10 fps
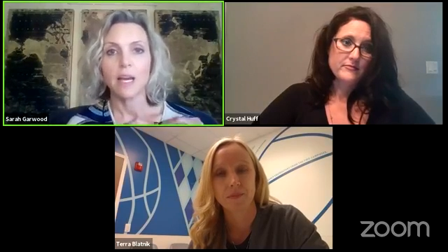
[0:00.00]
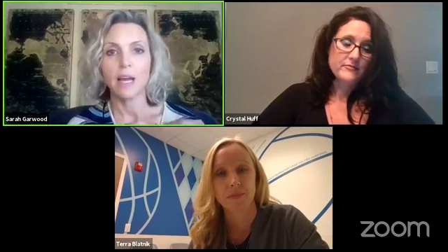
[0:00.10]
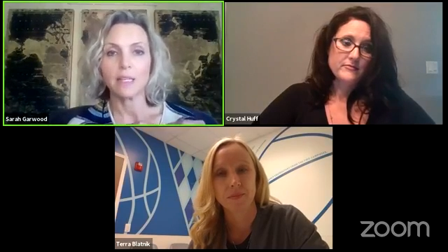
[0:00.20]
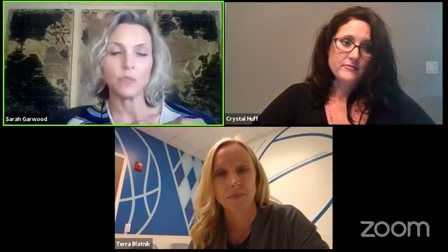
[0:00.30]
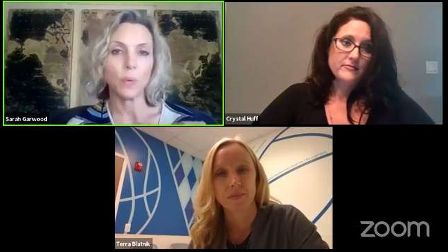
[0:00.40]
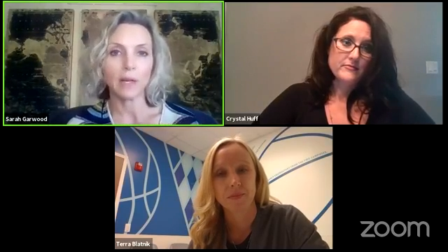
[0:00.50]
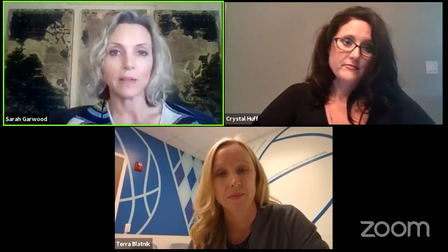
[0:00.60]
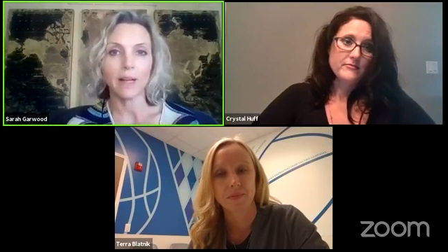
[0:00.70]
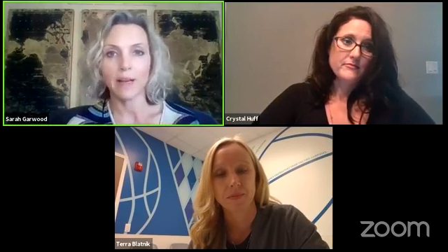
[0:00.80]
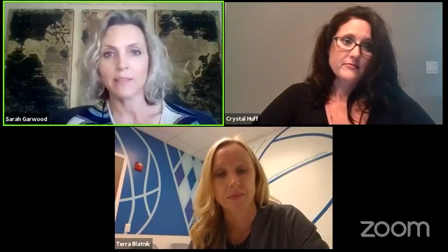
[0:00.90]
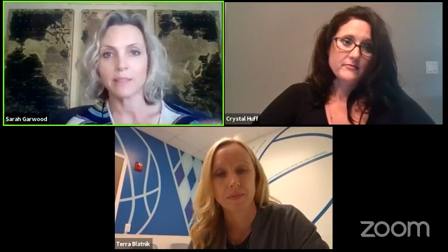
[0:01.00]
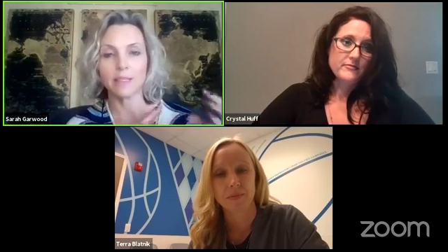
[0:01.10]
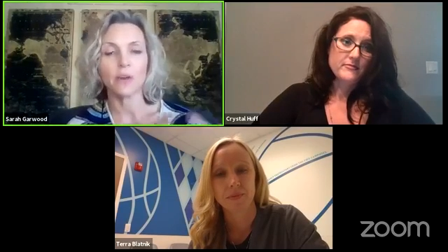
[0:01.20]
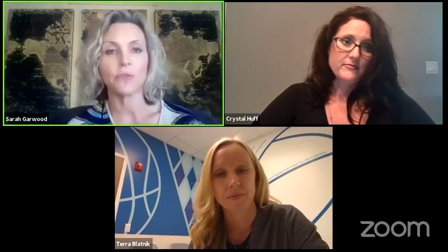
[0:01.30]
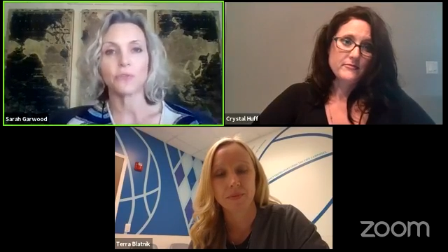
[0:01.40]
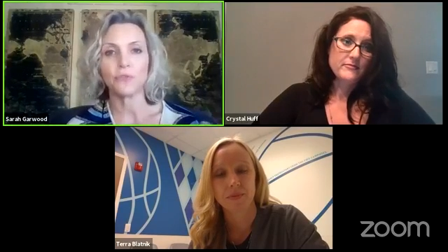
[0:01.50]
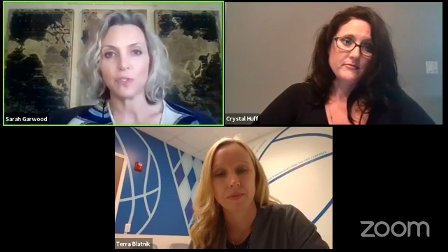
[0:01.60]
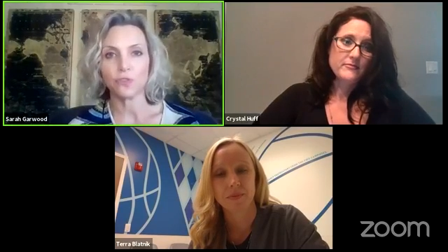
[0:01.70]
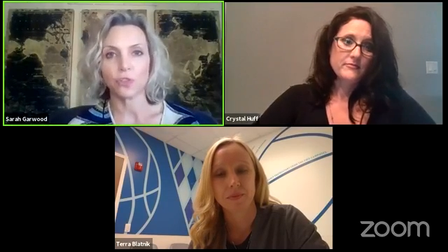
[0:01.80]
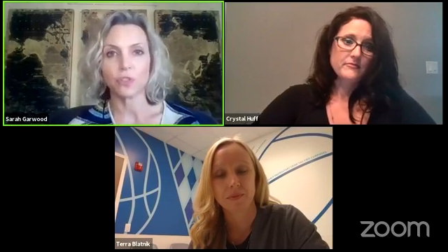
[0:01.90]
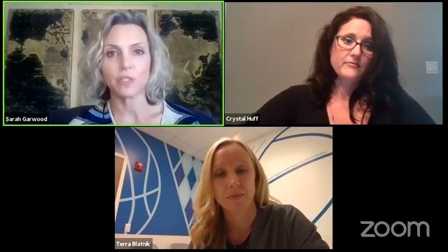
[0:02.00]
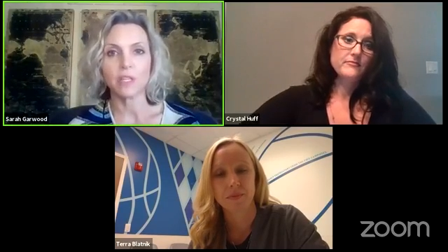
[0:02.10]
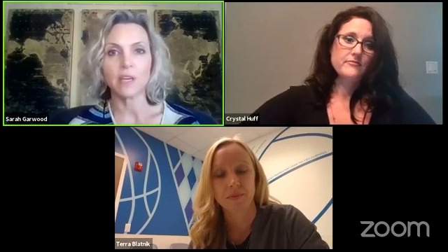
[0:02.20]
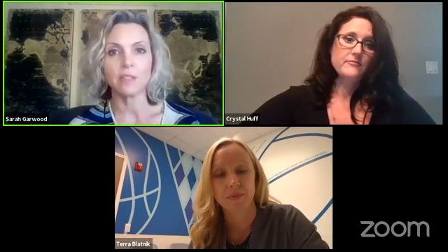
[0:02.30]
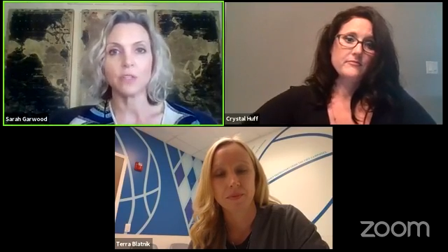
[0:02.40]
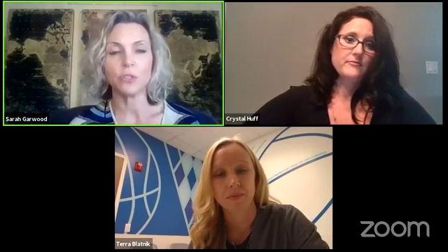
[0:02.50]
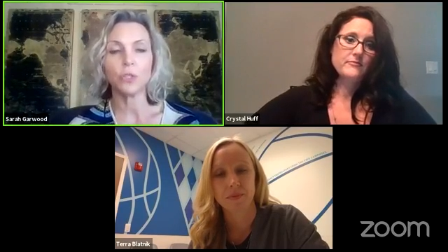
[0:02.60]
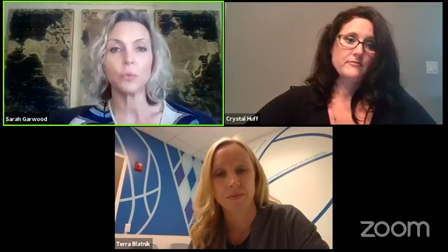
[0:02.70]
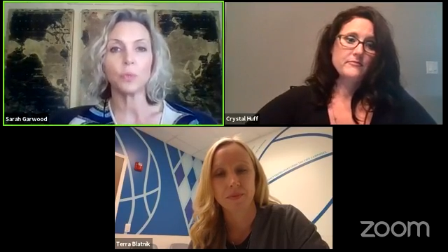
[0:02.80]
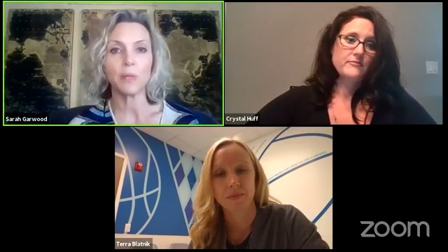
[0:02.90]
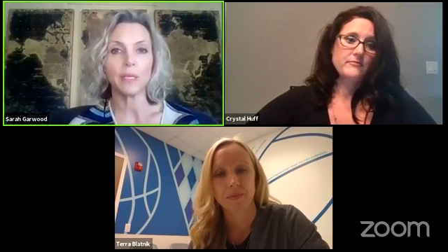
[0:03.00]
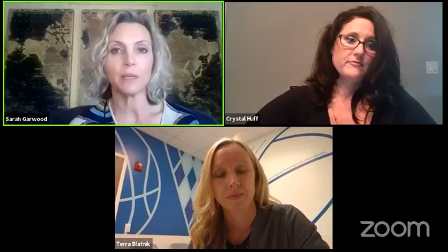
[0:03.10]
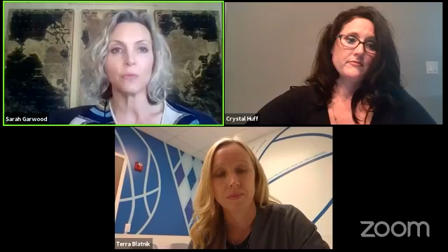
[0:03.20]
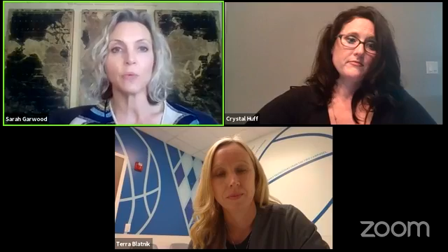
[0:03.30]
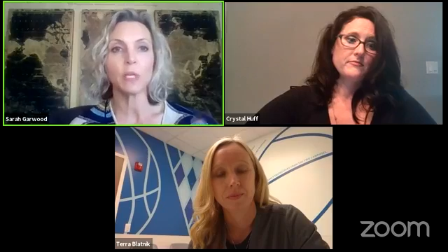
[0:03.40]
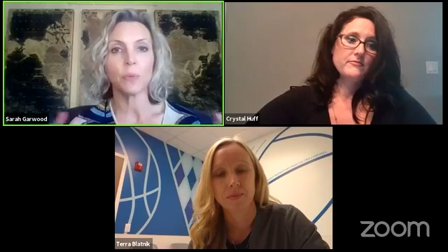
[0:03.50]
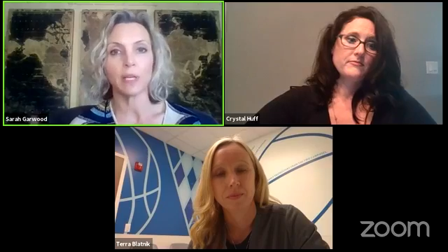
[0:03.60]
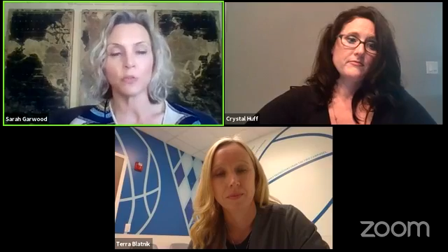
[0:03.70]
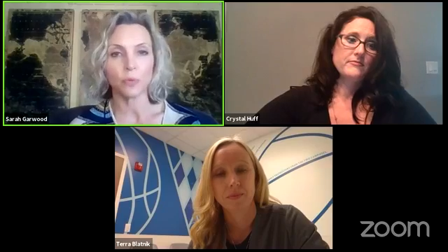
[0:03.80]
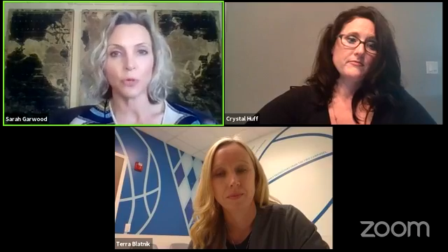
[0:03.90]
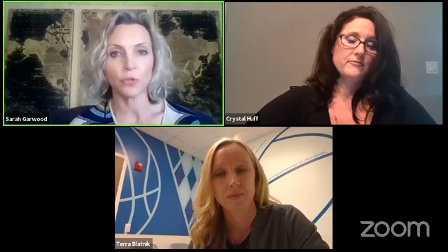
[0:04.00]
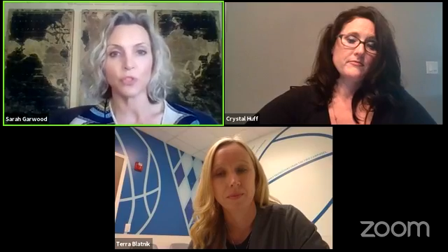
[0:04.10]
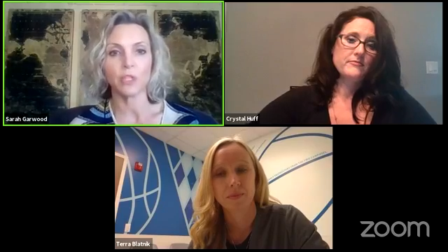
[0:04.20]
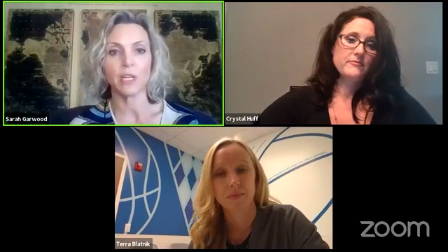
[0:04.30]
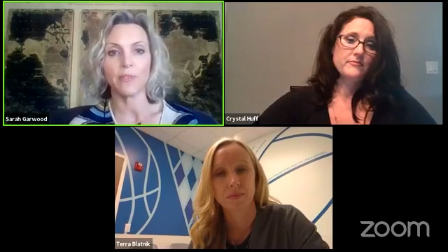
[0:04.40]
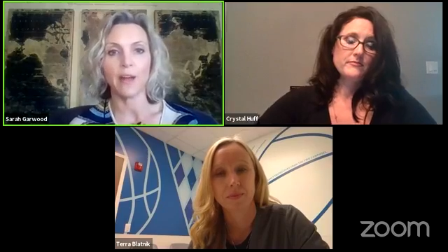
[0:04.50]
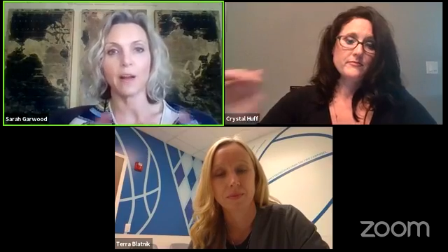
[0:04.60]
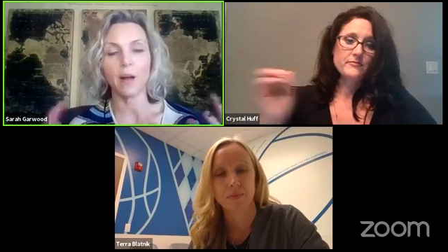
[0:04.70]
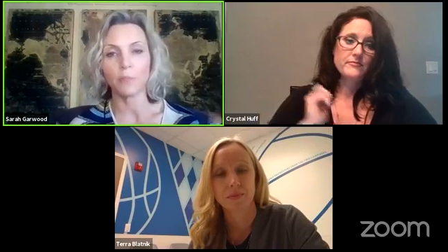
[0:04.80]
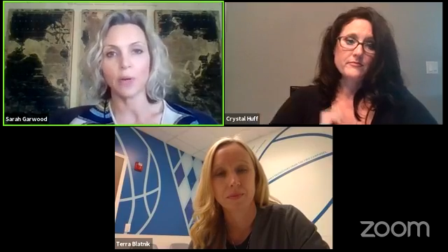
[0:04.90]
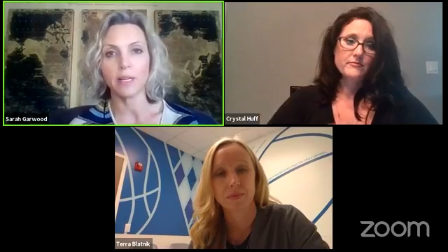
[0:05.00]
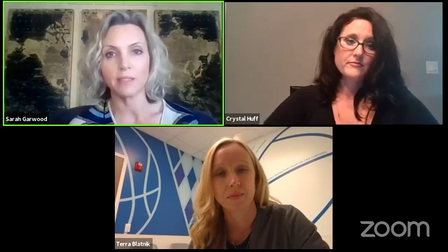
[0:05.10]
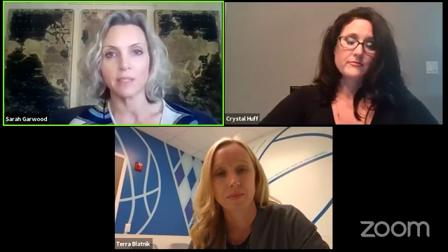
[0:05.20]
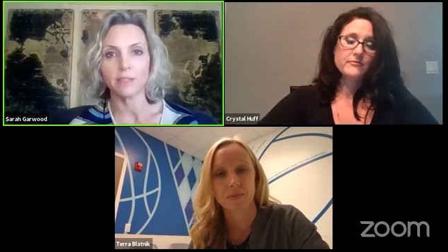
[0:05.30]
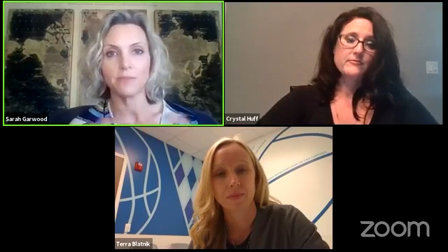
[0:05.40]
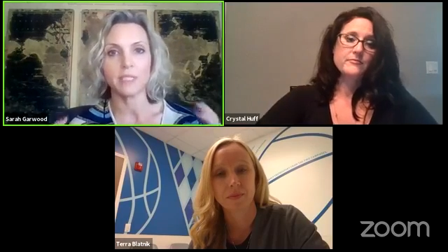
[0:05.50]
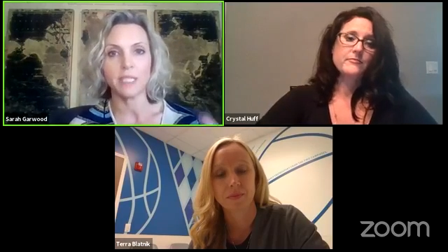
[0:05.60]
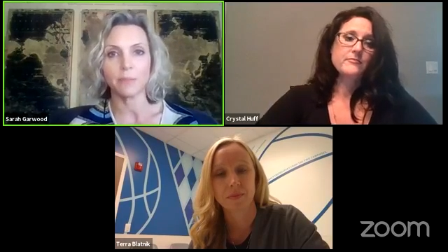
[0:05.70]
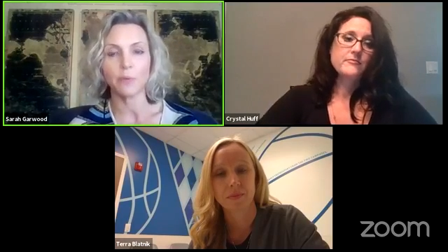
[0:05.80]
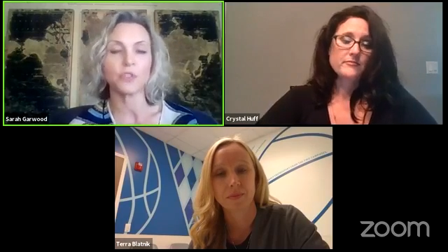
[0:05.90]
Speaker 1: as well as the other features, then you would be really wanting to approach it in that comprehensive team.